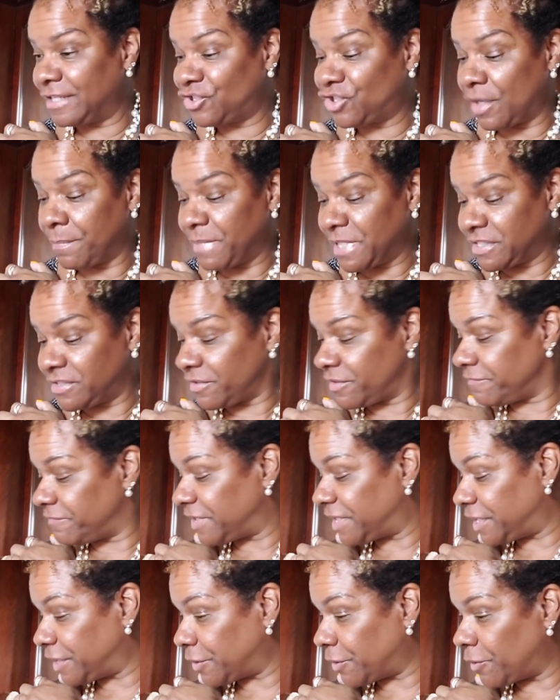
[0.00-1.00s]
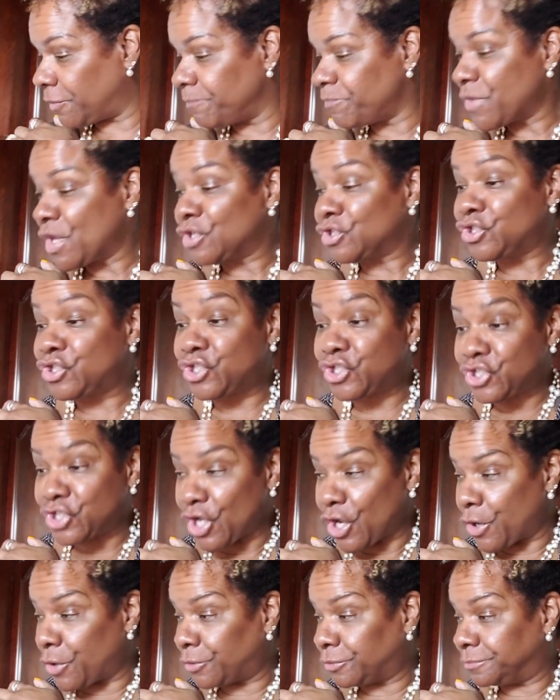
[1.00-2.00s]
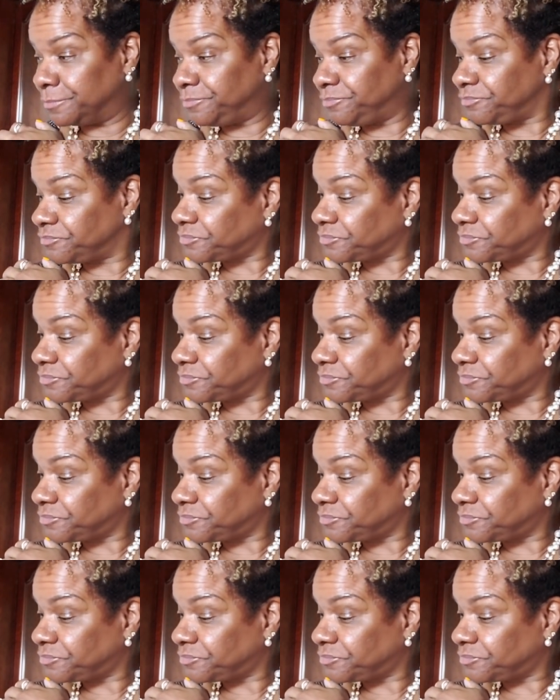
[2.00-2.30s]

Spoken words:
jump into the video. So